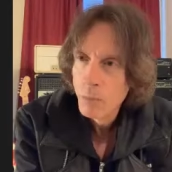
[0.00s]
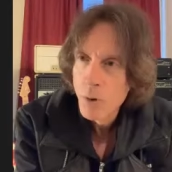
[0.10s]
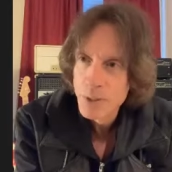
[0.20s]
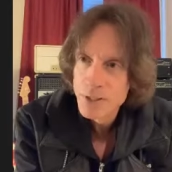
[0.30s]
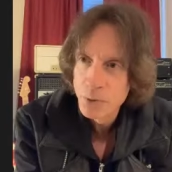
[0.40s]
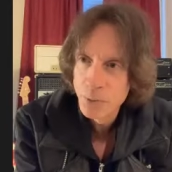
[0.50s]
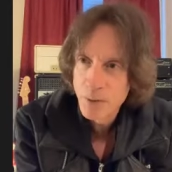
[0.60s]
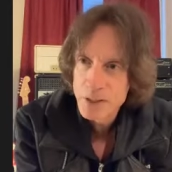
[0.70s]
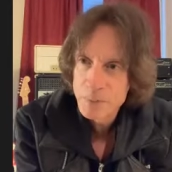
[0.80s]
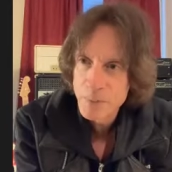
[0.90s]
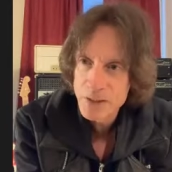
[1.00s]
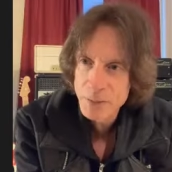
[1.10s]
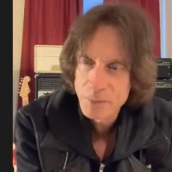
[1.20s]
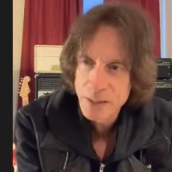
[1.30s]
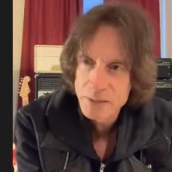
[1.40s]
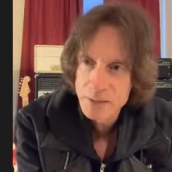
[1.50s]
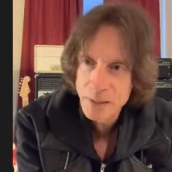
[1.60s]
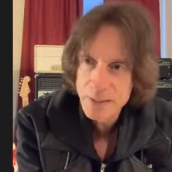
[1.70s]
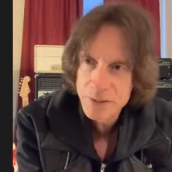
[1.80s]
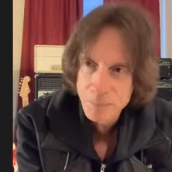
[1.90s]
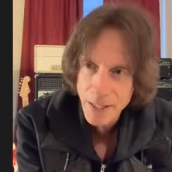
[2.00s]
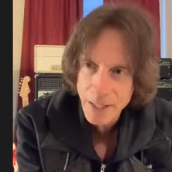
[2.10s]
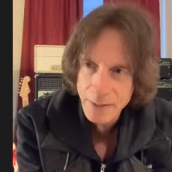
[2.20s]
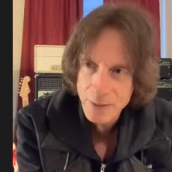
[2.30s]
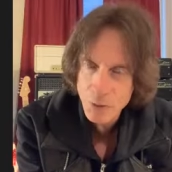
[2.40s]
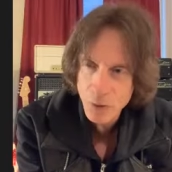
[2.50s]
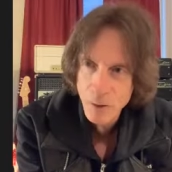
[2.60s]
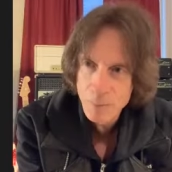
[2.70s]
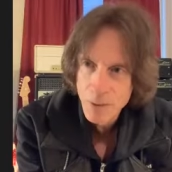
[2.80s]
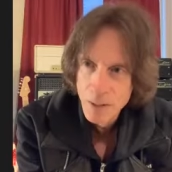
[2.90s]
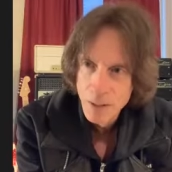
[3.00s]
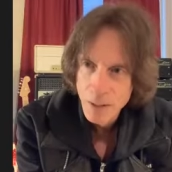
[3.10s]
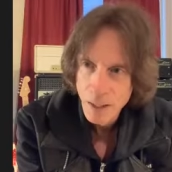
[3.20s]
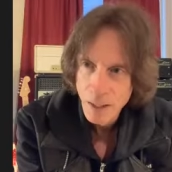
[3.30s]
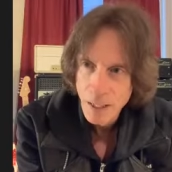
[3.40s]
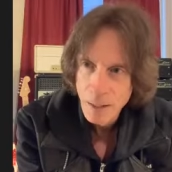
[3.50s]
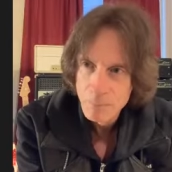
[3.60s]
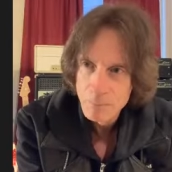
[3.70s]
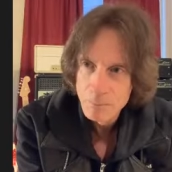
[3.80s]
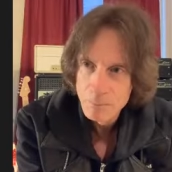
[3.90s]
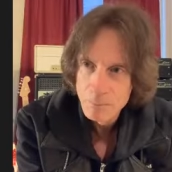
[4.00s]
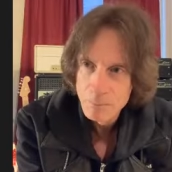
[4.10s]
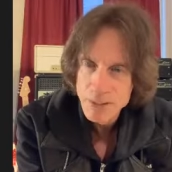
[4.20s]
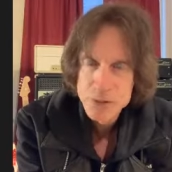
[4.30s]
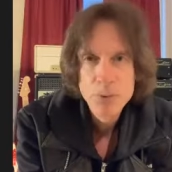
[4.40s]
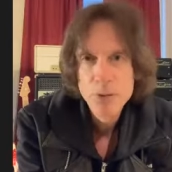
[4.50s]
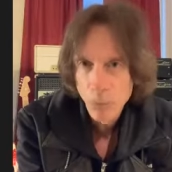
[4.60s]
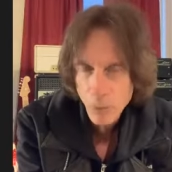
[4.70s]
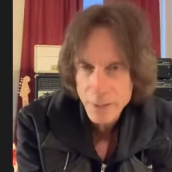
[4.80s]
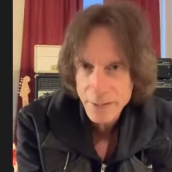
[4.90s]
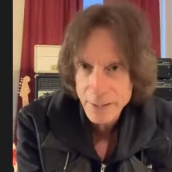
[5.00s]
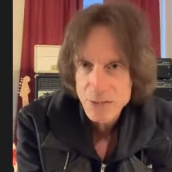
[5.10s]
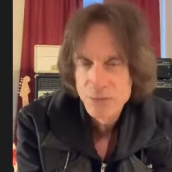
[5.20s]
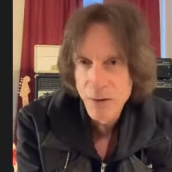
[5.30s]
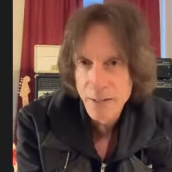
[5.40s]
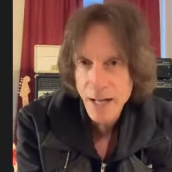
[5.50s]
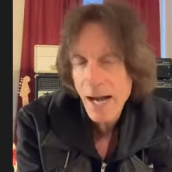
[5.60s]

when we tour, especially places like Japan and Europe, um, it's rewarding. It's fun.